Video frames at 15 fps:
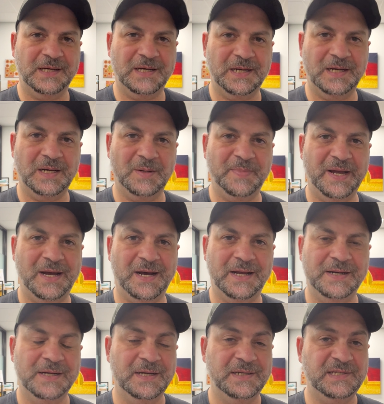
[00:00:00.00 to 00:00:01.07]

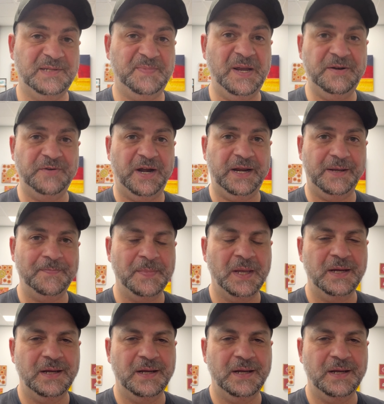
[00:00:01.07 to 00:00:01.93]
about speed reading,